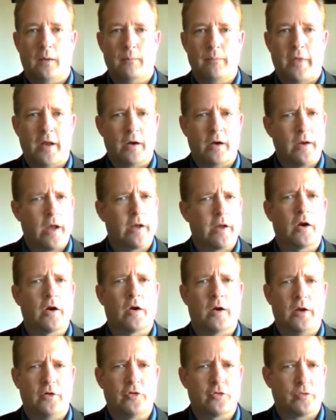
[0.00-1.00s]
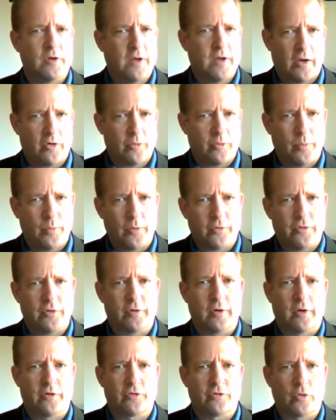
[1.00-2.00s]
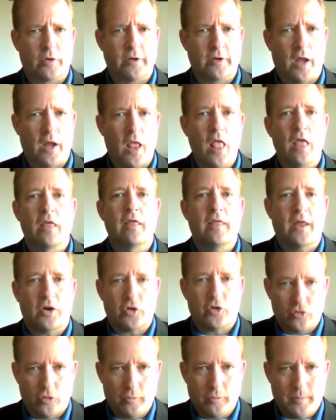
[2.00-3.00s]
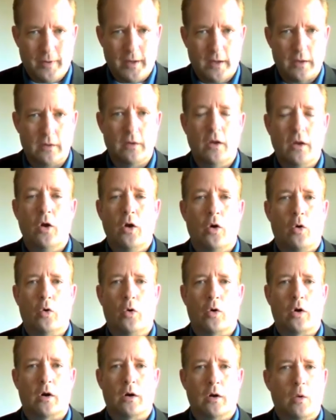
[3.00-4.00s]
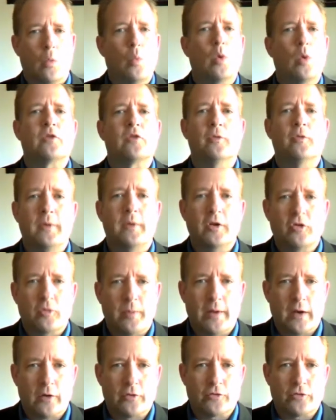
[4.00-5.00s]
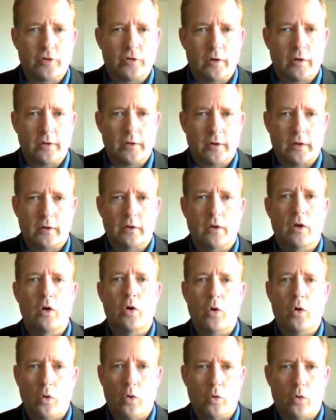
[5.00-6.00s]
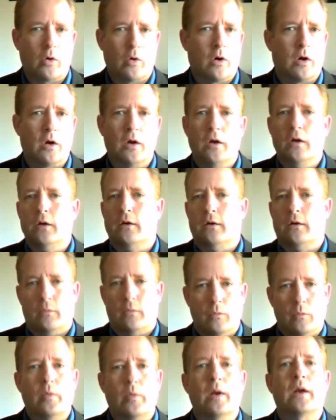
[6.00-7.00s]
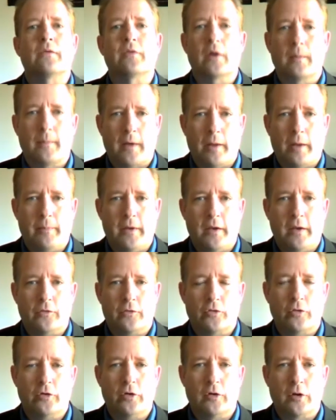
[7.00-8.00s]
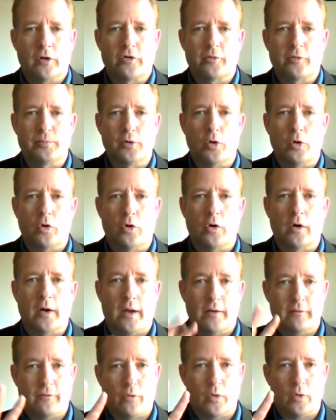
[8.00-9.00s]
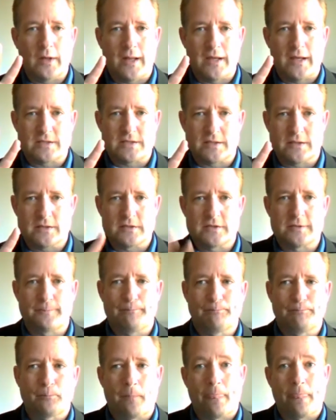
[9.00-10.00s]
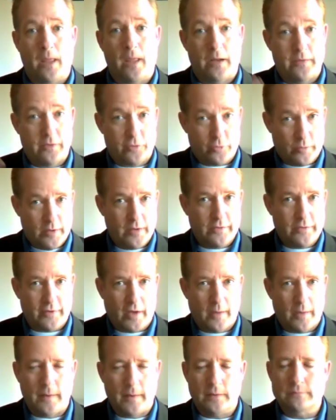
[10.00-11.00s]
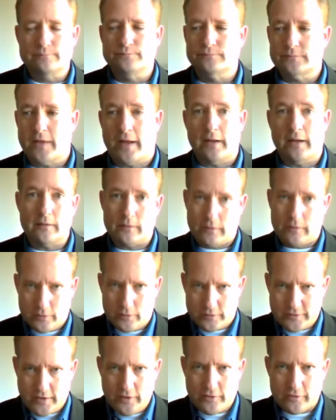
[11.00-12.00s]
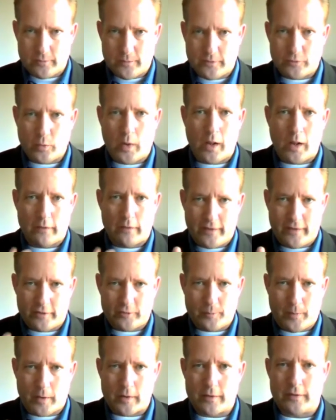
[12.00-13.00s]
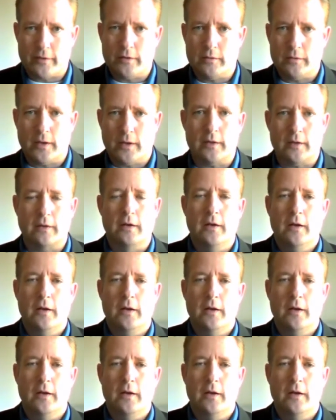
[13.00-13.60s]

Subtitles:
that are not in our history textbooks here in Australia that should be? Or what does it mean to be an Australian? Or whatever it might be. So you'll explore in 4 lessons in this written assignment, and you'll teach them as well if that's part of the unit.